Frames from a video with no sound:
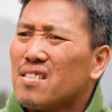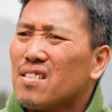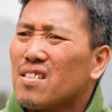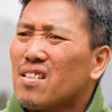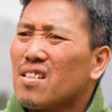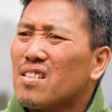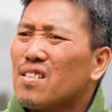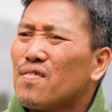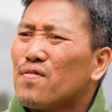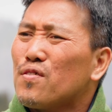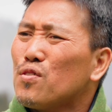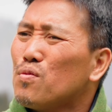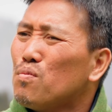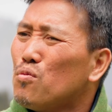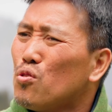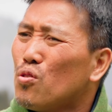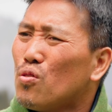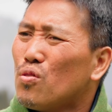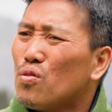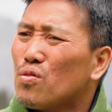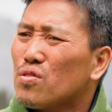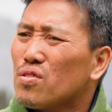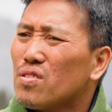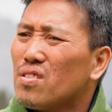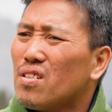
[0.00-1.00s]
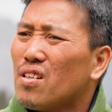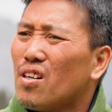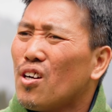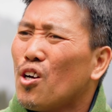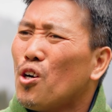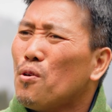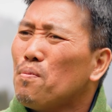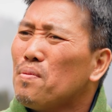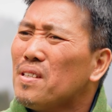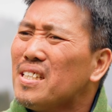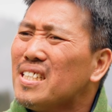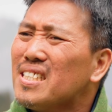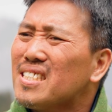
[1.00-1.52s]
You kind of feel more
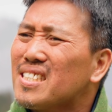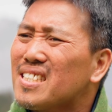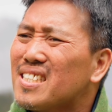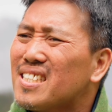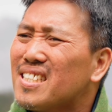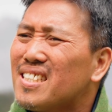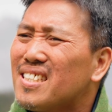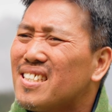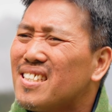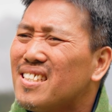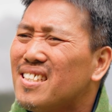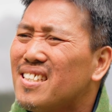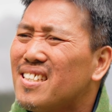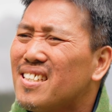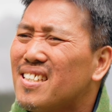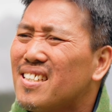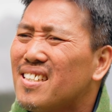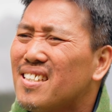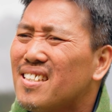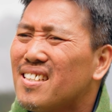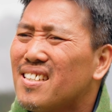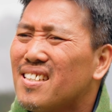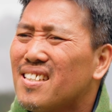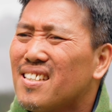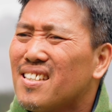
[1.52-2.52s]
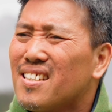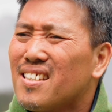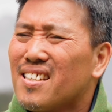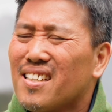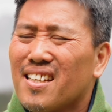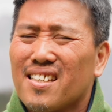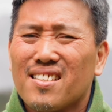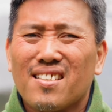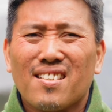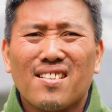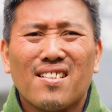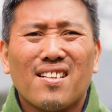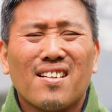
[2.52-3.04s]
helpless,
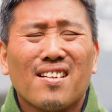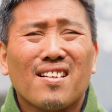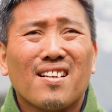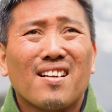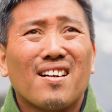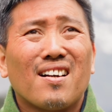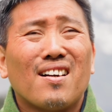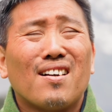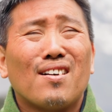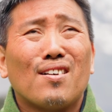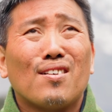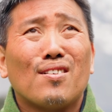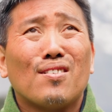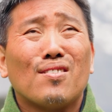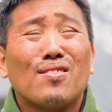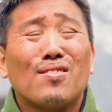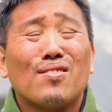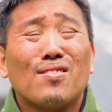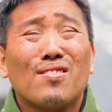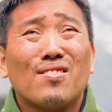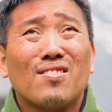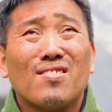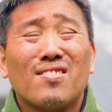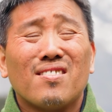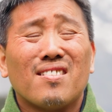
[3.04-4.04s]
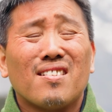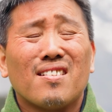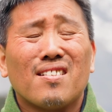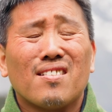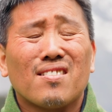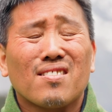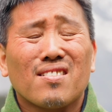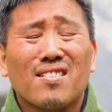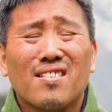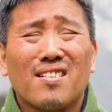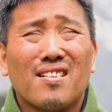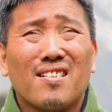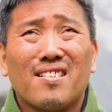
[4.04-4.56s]
and you're like, oh
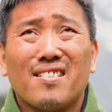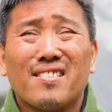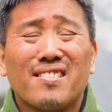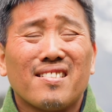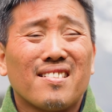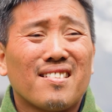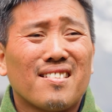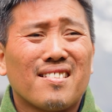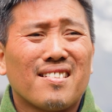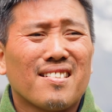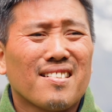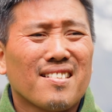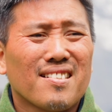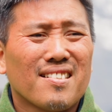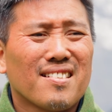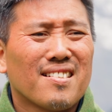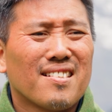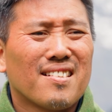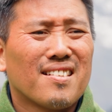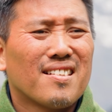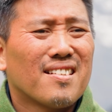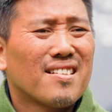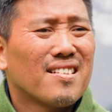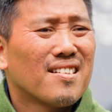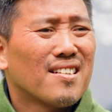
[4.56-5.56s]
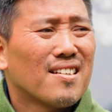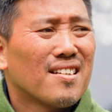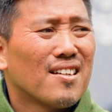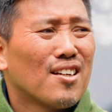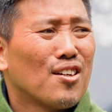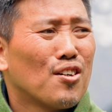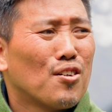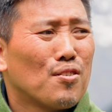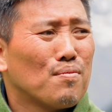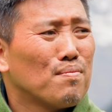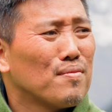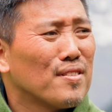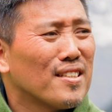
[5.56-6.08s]
God, like,
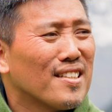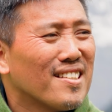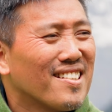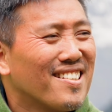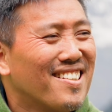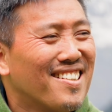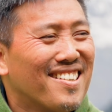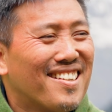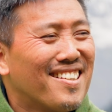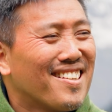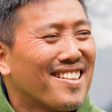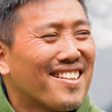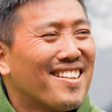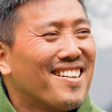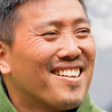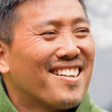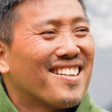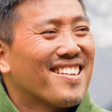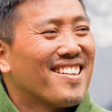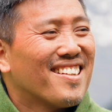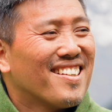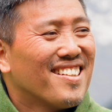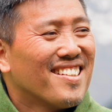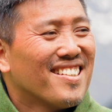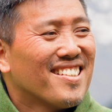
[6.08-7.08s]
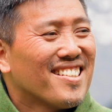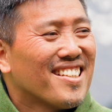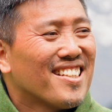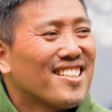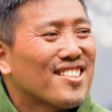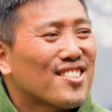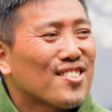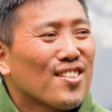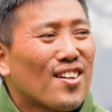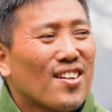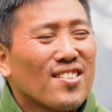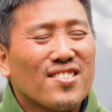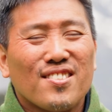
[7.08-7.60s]
help me.
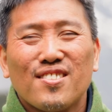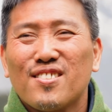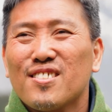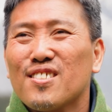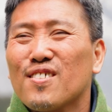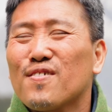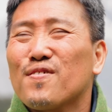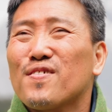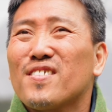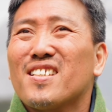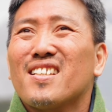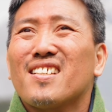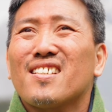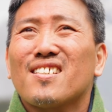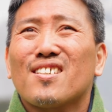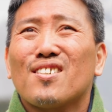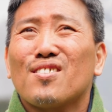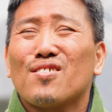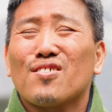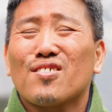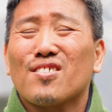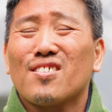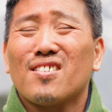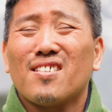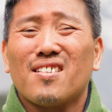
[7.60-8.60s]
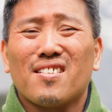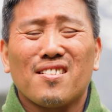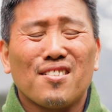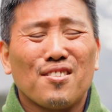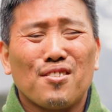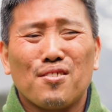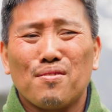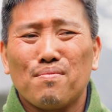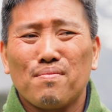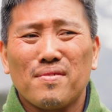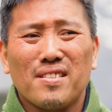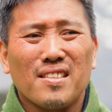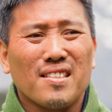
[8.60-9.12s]
Inside you, there's a feeling, oh God,
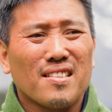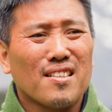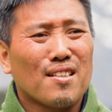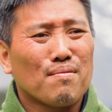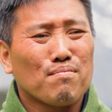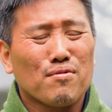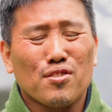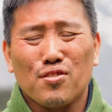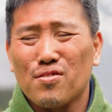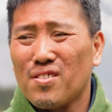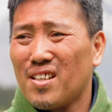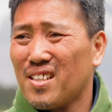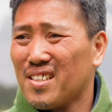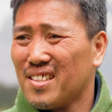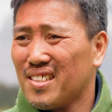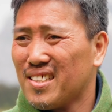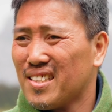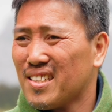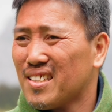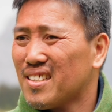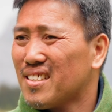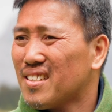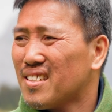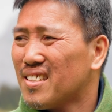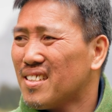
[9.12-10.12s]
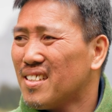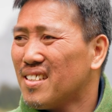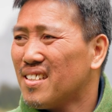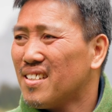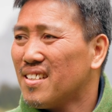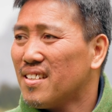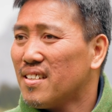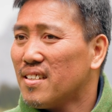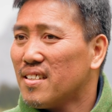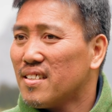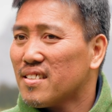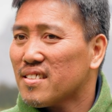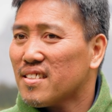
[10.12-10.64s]
help me, I'm struggling.
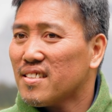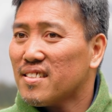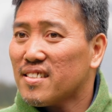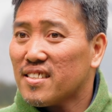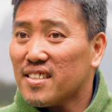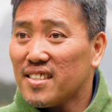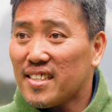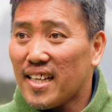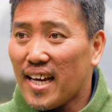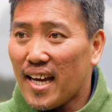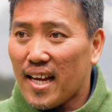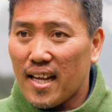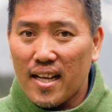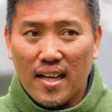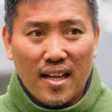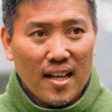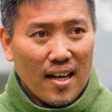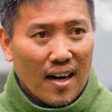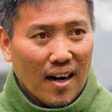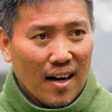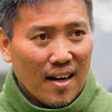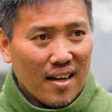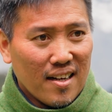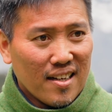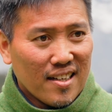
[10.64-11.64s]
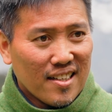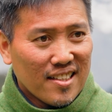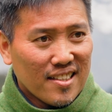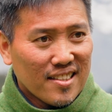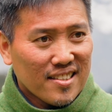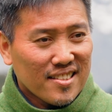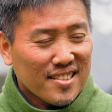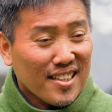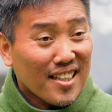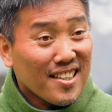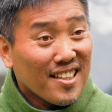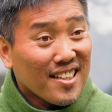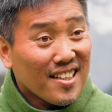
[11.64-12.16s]
See that?
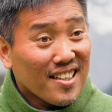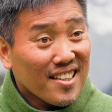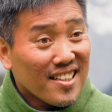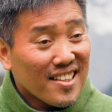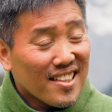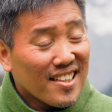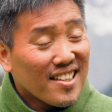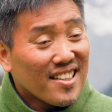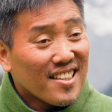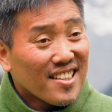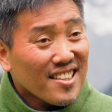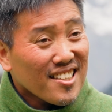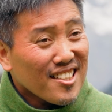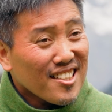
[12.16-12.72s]
Suddenly,